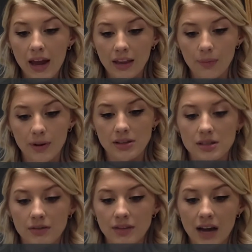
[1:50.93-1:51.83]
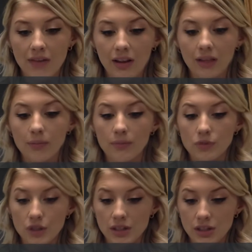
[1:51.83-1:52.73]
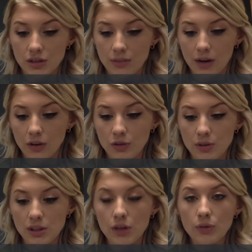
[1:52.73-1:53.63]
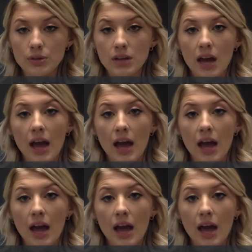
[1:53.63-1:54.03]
in the presence of divalent transition metals was used.